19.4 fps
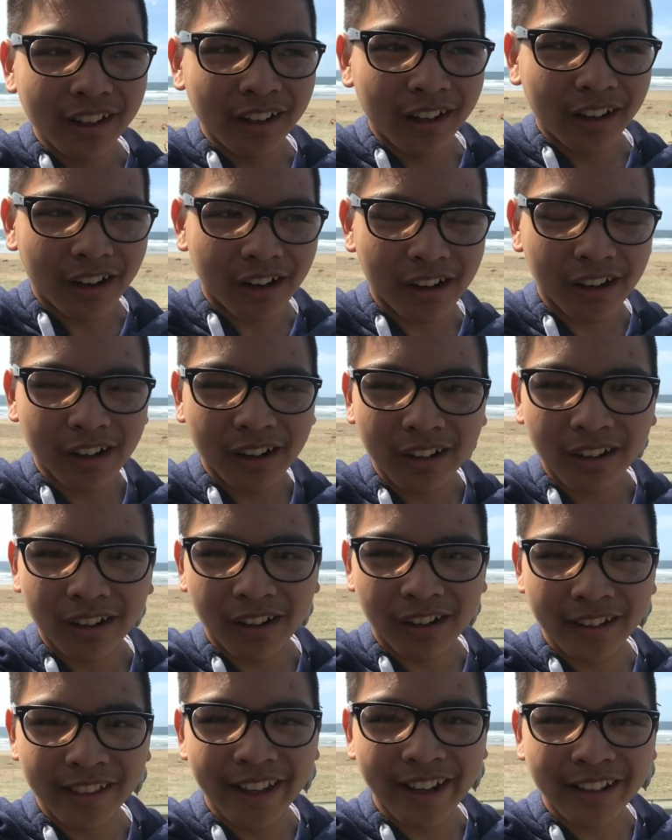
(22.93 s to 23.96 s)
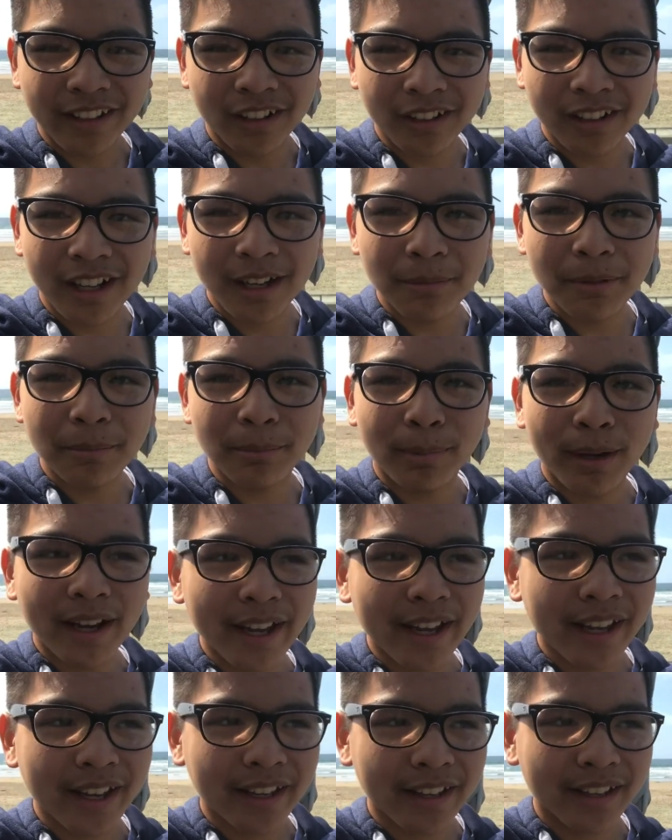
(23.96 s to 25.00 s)
coming
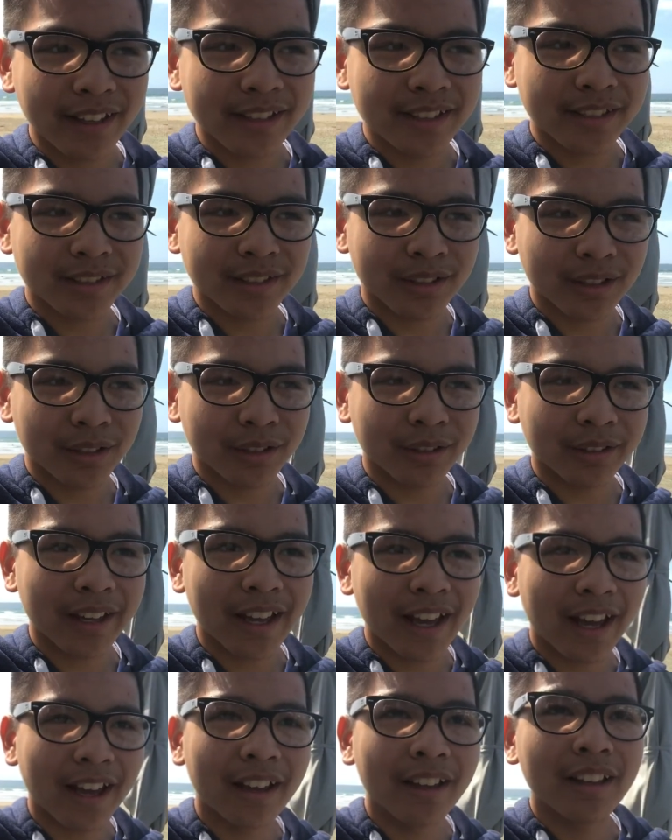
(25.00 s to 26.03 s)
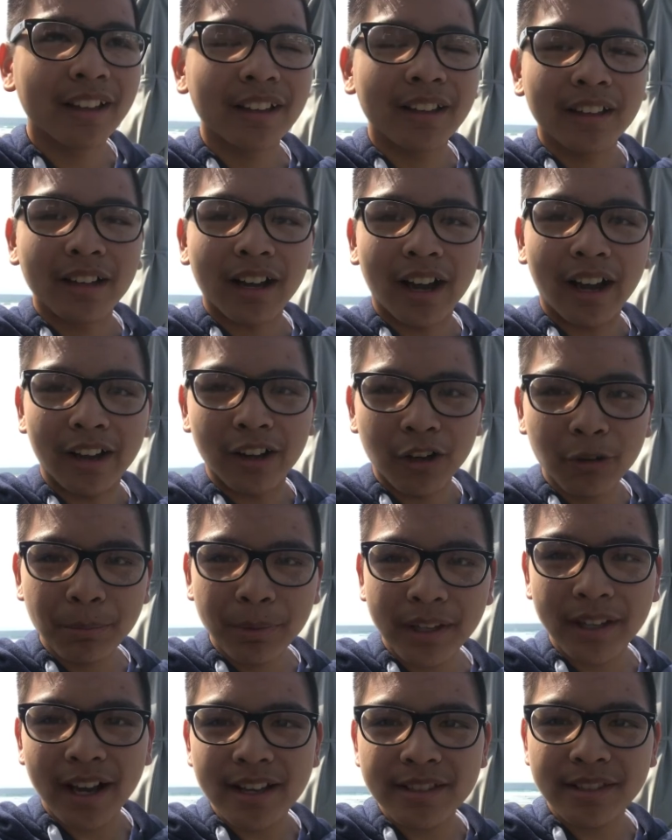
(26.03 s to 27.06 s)
by. So yeah, I hope you
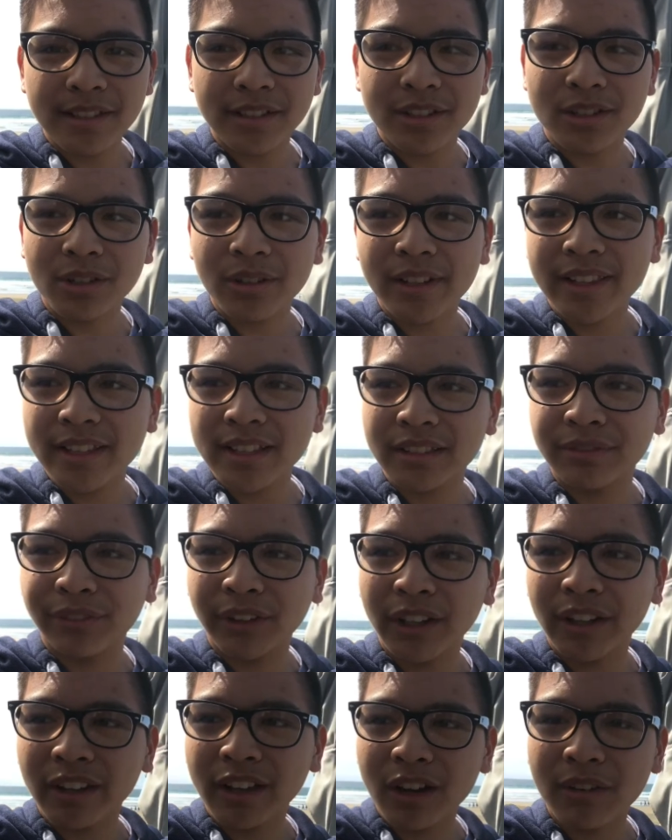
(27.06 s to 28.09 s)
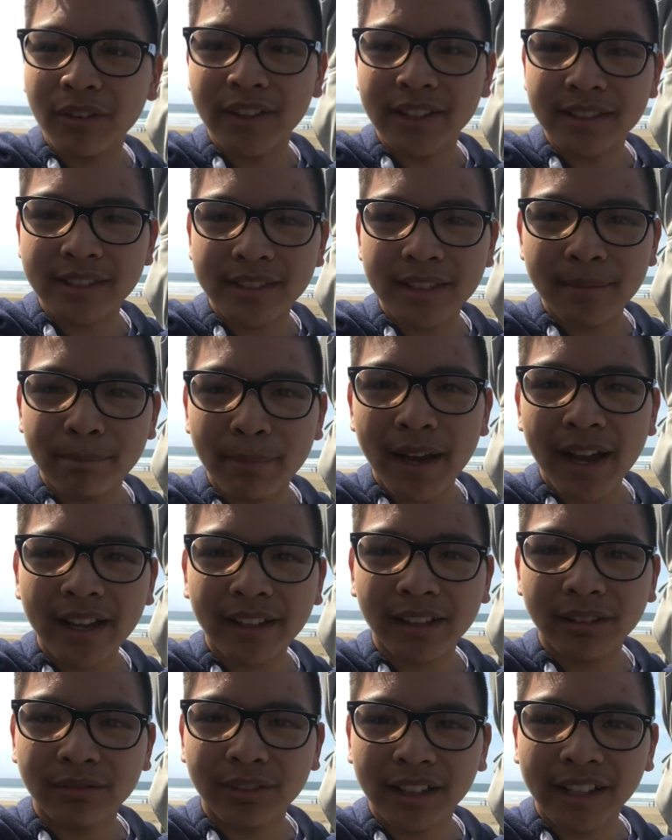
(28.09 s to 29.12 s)
guys enjoy this video and sit back
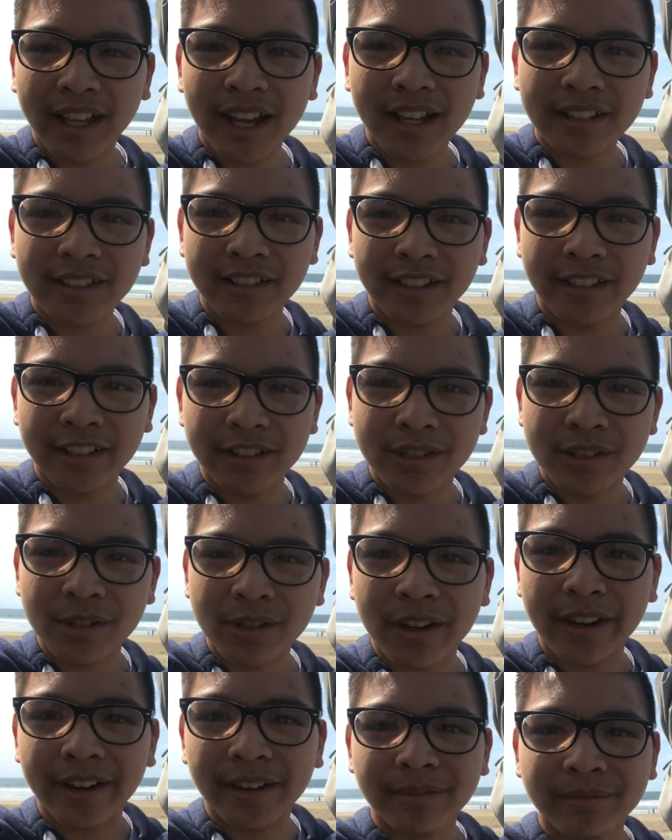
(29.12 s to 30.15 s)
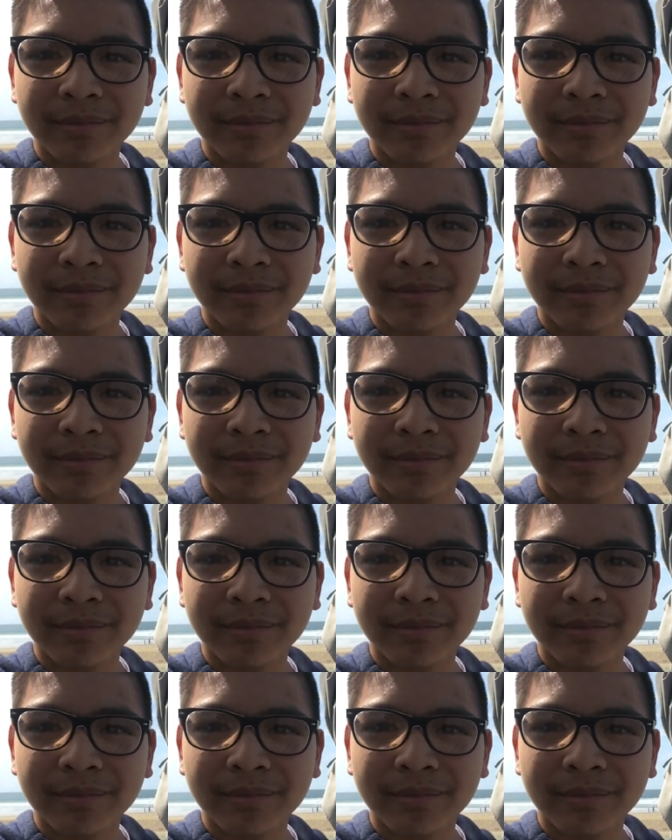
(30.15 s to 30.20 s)
and relax and enjoy.